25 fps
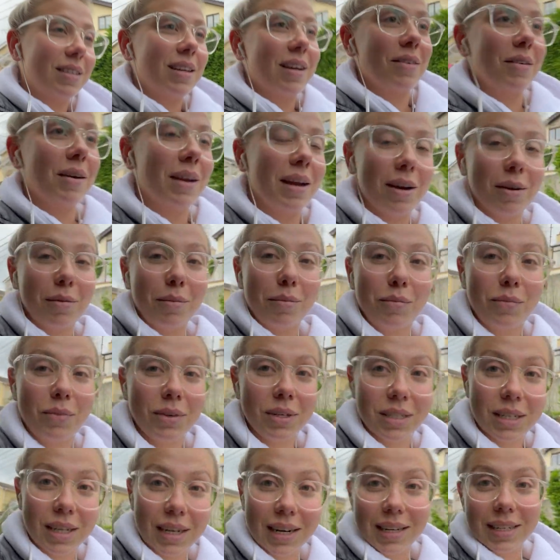go near him
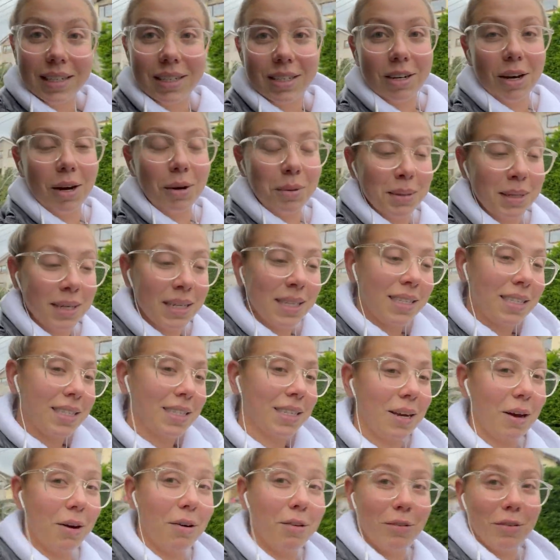until he stops. It's
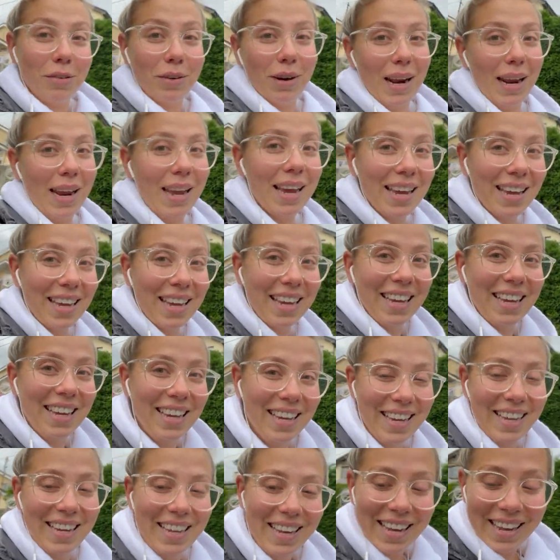so funny.
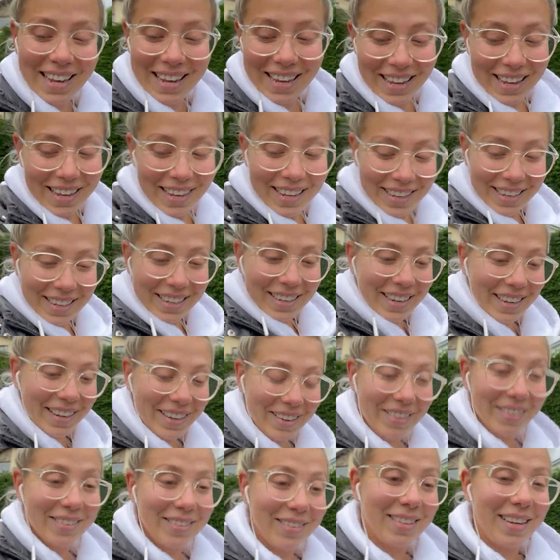
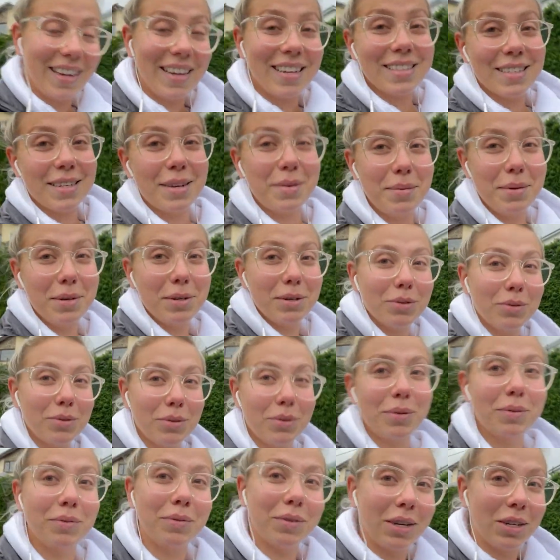Well, next time he does
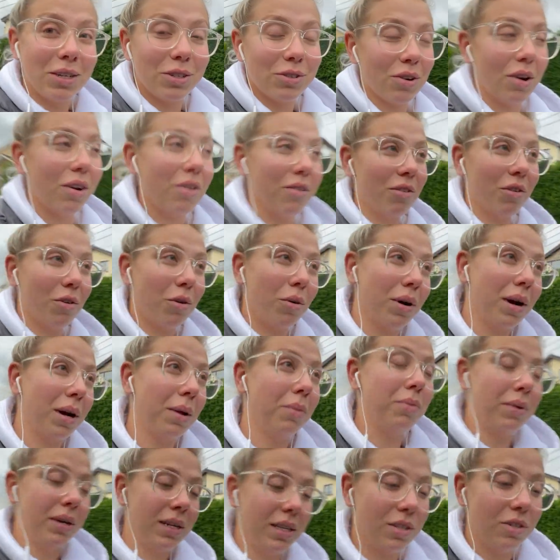one, I'll try record
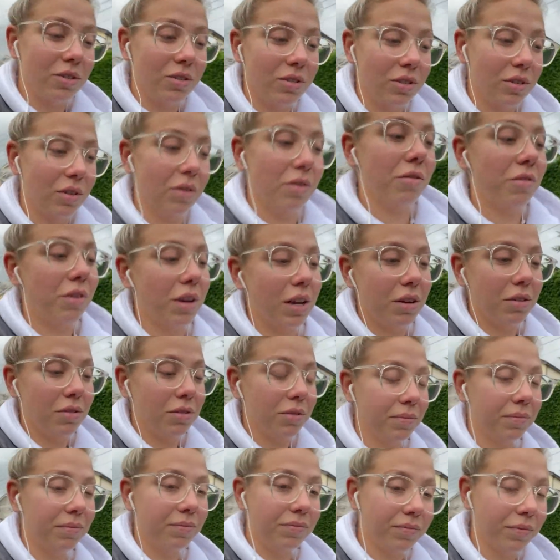it, but he's just done a few
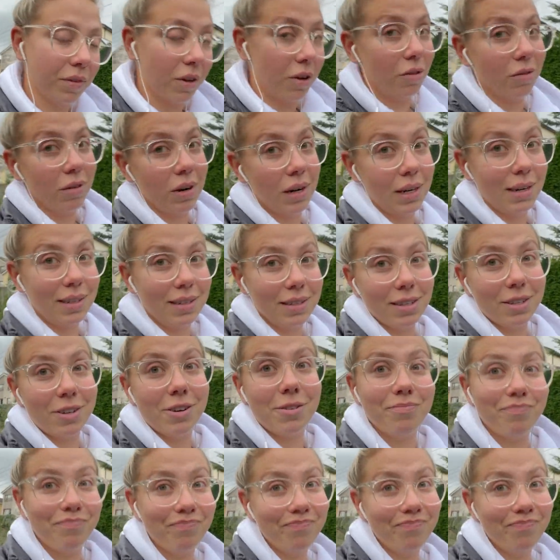already, so